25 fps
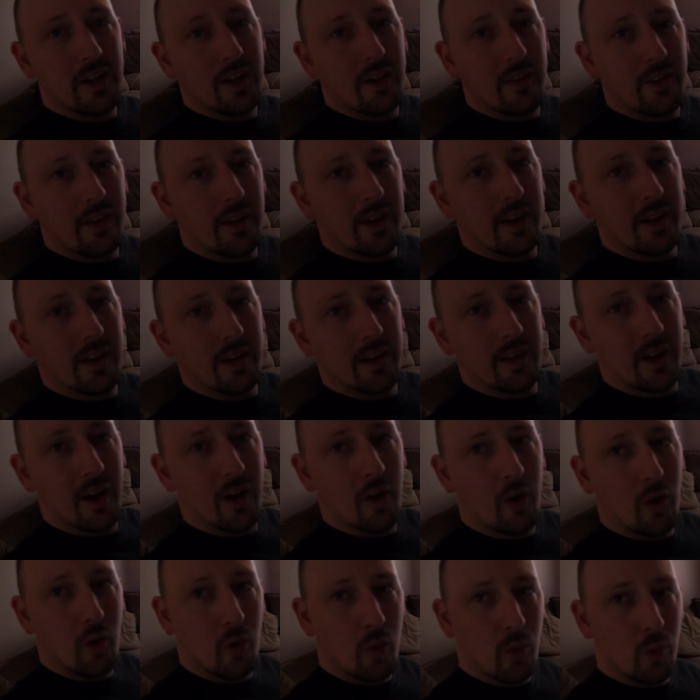that
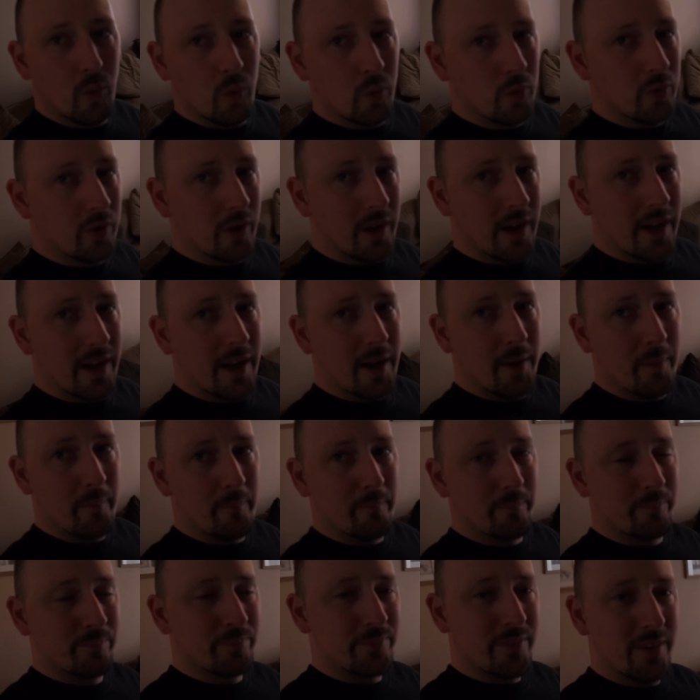hold
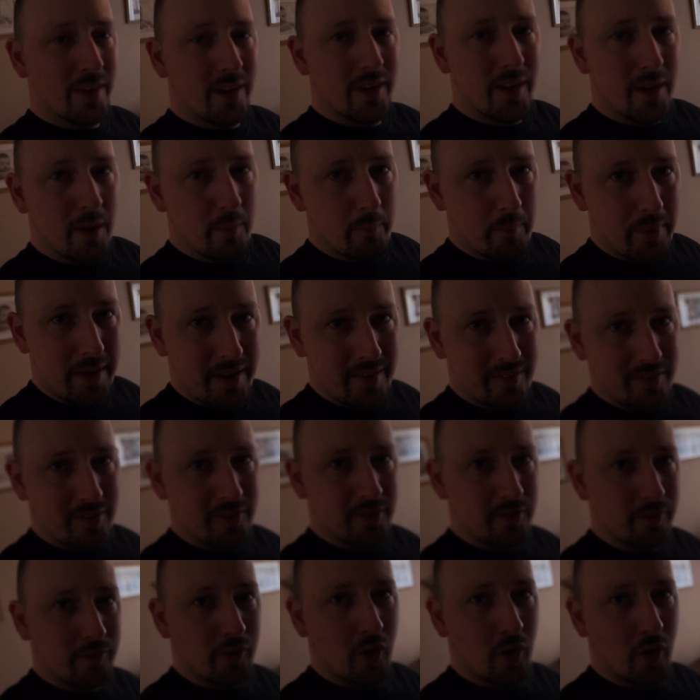pieces of